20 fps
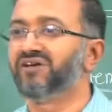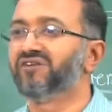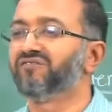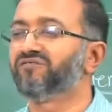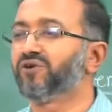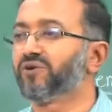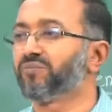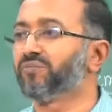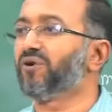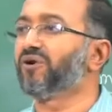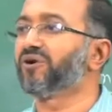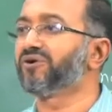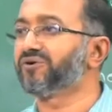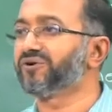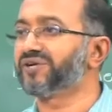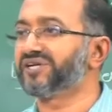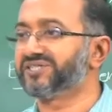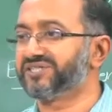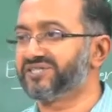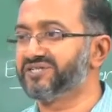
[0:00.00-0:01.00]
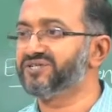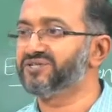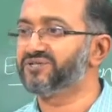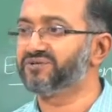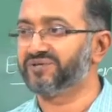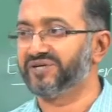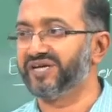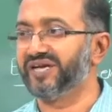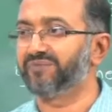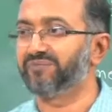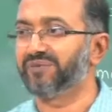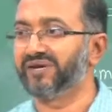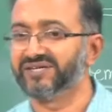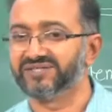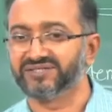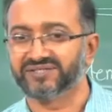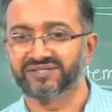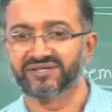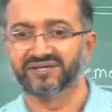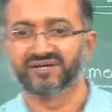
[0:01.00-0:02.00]
for bond rotations to take
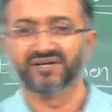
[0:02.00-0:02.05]
place.